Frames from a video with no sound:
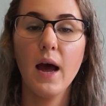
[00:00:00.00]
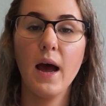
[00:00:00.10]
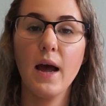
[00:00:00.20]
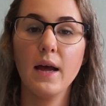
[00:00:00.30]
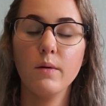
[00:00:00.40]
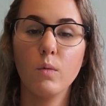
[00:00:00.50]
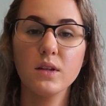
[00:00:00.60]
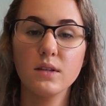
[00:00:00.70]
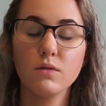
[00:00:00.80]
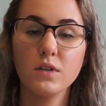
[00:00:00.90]
and
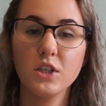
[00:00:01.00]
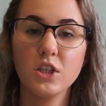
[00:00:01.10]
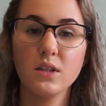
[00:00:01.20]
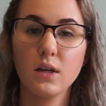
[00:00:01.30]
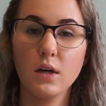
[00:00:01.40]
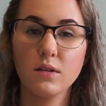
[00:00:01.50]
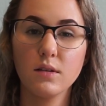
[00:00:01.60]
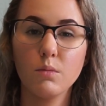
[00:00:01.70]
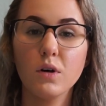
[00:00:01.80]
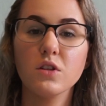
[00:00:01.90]
once it reaches a
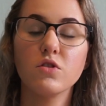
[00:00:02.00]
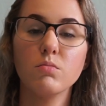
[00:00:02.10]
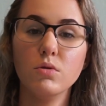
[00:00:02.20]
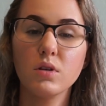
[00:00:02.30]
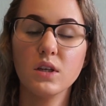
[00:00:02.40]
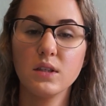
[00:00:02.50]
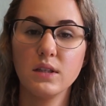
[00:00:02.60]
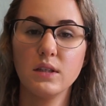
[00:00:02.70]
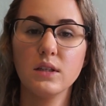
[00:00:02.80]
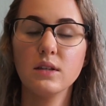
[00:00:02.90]
somewhat smooth
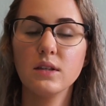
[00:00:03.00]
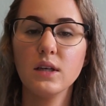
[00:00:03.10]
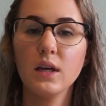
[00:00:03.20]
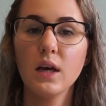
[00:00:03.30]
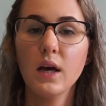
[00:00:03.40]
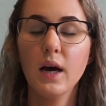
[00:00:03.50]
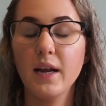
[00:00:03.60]
consistency